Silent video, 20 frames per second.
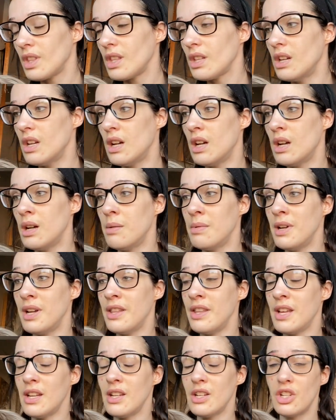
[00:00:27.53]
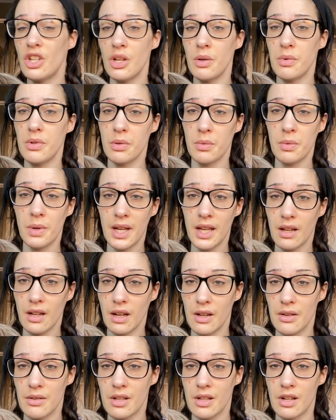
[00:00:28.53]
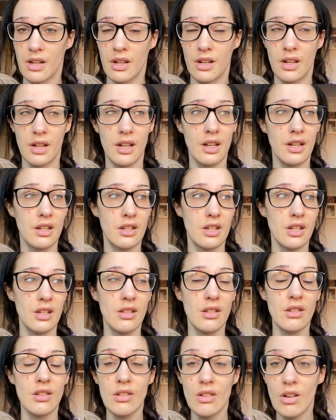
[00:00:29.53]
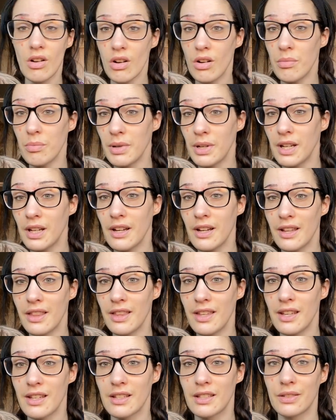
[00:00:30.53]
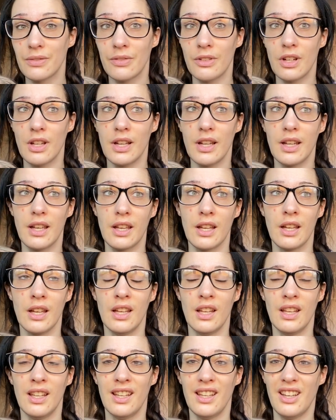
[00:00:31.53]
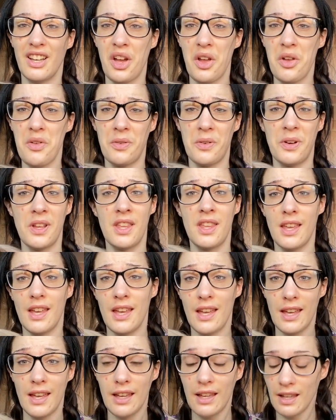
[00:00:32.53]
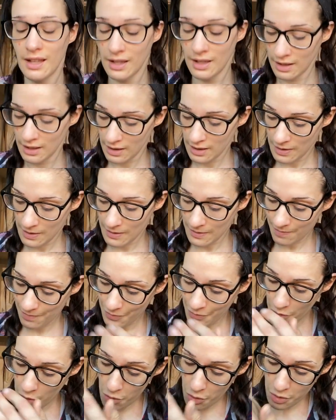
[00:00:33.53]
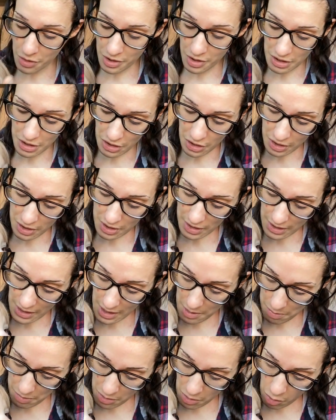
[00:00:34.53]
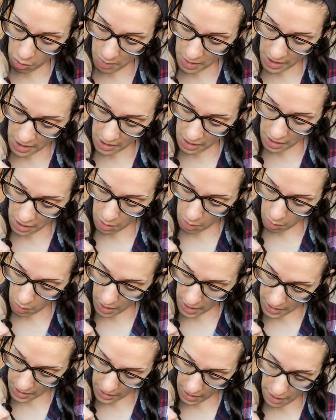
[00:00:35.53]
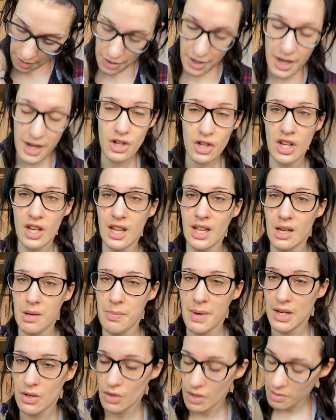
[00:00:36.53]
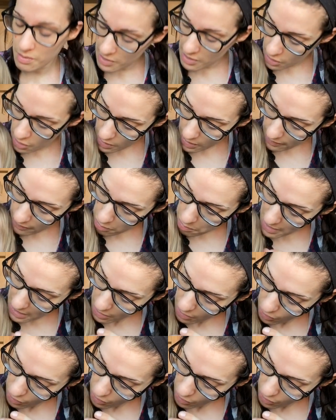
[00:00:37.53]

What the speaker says: And then she was awake loads of night, and she's not been like this for like over a year. You're such a good sleeper normally, aren't you? Why? I think she had a bad dream. Did you have a bad